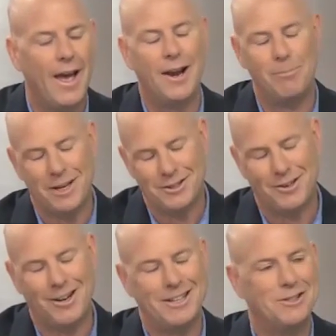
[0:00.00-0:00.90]
and it makes it a
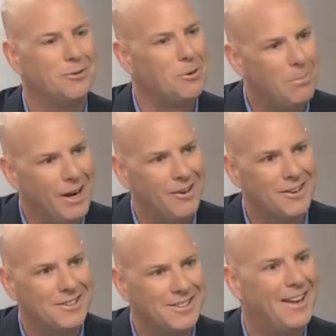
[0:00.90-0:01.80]
lot easier for
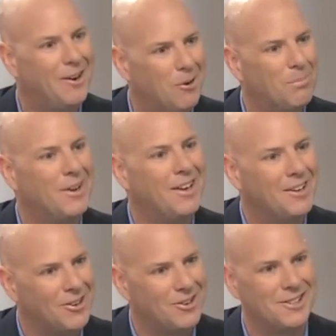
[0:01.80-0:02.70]
parents to help
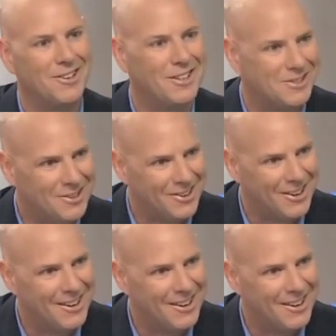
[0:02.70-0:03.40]
encourage their kids to learn.